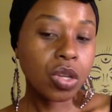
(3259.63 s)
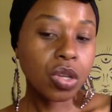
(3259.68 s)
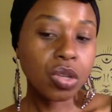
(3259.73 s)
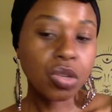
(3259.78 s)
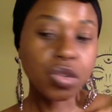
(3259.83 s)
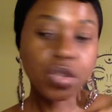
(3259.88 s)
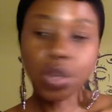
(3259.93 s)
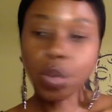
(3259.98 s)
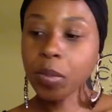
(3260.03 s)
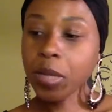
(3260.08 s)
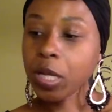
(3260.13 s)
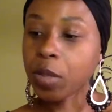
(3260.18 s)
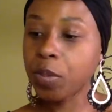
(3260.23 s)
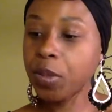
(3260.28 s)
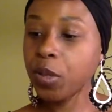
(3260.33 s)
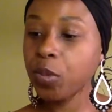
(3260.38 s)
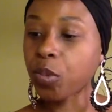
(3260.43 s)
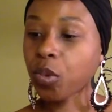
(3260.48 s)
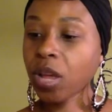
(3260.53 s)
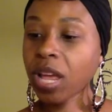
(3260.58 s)
so many
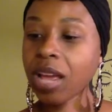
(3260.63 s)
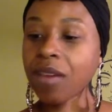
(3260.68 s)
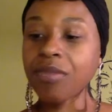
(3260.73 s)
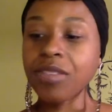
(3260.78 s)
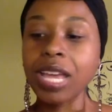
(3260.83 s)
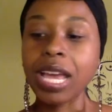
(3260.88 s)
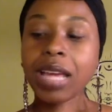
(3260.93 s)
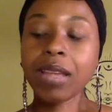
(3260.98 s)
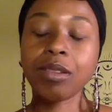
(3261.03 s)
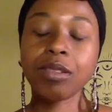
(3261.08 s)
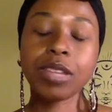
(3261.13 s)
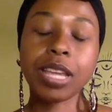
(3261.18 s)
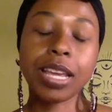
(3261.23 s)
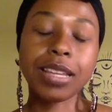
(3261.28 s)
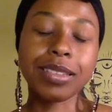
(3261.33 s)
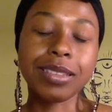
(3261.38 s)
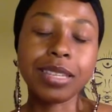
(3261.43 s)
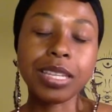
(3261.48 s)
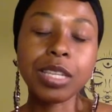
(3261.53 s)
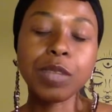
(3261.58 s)
people have that,
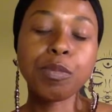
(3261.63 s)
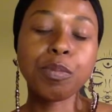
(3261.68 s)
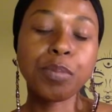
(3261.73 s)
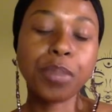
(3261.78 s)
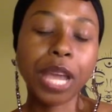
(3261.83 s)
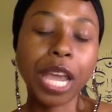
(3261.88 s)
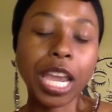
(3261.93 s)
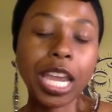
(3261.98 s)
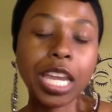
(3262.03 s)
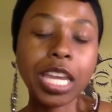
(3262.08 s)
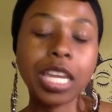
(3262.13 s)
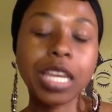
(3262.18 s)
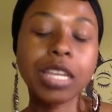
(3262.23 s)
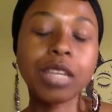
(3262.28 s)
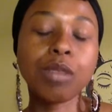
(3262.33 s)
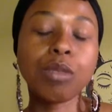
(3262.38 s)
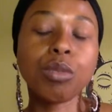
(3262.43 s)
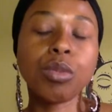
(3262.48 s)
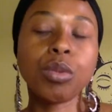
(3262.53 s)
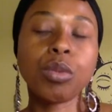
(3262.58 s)
that deep
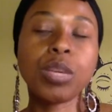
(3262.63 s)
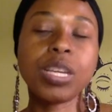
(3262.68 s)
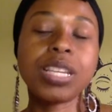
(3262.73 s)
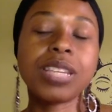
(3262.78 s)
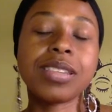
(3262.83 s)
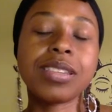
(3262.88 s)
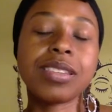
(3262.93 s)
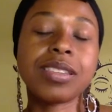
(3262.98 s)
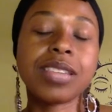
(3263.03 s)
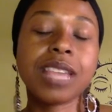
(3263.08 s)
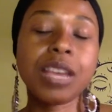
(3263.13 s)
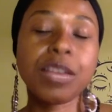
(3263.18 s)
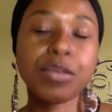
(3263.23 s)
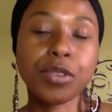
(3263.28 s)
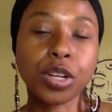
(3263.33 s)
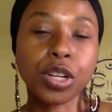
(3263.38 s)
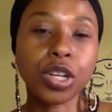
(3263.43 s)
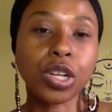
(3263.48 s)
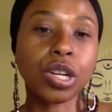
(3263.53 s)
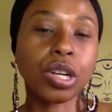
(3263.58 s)
pain when we
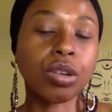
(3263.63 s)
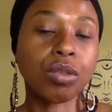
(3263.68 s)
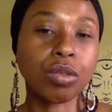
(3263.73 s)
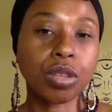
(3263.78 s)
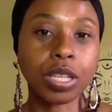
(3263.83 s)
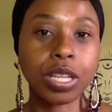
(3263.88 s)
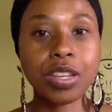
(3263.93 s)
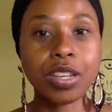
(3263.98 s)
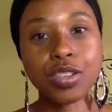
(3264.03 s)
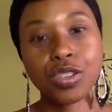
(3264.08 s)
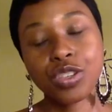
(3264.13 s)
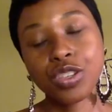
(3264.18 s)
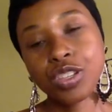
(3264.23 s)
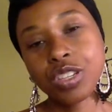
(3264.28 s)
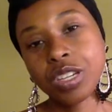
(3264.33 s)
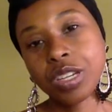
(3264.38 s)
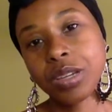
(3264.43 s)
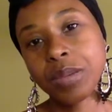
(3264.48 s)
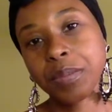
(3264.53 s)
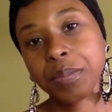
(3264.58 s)
sever a
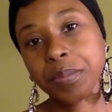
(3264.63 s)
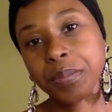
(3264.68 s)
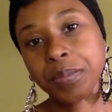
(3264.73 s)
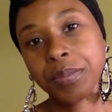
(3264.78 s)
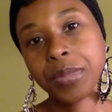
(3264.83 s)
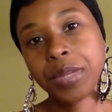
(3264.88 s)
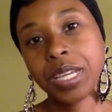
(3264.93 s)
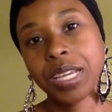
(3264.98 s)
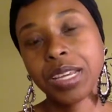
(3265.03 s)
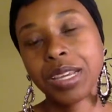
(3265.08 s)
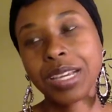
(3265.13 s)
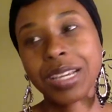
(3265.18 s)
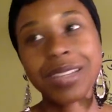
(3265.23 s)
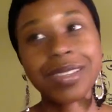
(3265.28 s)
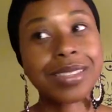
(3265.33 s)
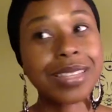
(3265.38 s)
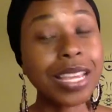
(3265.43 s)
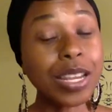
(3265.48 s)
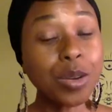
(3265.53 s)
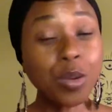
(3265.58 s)
relationship, because
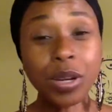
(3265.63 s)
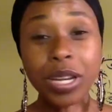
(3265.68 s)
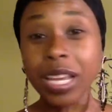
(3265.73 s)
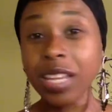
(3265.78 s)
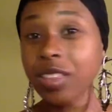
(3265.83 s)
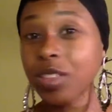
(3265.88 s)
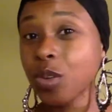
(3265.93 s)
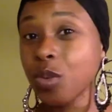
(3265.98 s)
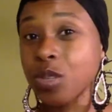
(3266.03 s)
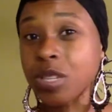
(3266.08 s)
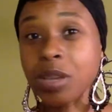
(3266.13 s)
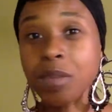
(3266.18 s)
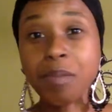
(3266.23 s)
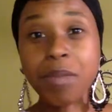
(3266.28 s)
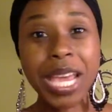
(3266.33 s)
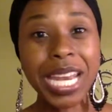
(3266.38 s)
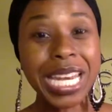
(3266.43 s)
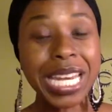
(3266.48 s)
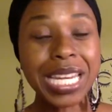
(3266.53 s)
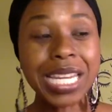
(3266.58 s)
they don't get those
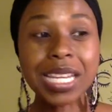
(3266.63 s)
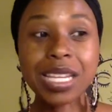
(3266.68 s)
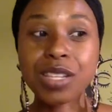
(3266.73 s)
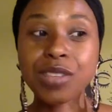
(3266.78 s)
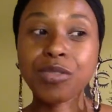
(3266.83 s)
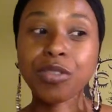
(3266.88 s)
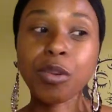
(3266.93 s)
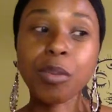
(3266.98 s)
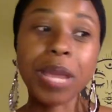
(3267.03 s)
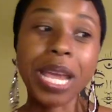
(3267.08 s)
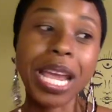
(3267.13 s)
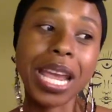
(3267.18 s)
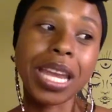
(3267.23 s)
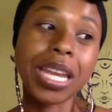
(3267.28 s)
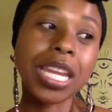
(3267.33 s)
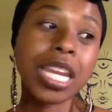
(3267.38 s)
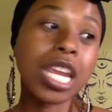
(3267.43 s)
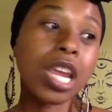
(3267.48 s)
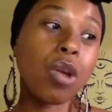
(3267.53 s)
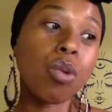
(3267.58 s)
amenities from
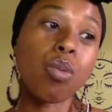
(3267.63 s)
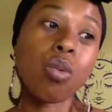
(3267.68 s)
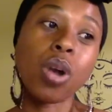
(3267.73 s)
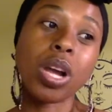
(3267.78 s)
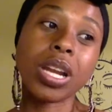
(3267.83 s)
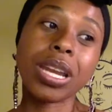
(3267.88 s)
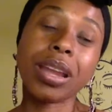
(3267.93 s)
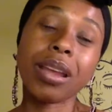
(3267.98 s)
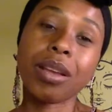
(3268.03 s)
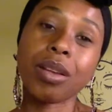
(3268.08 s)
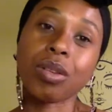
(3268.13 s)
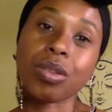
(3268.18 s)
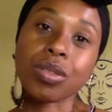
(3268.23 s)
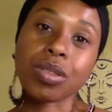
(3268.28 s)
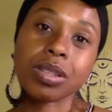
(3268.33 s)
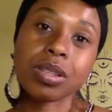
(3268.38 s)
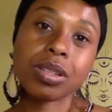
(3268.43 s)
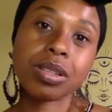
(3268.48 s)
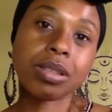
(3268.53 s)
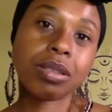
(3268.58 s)
anyone
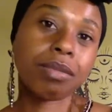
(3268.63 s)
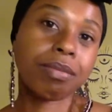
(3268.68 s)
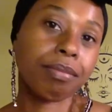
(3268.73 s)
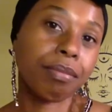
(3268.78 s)
else.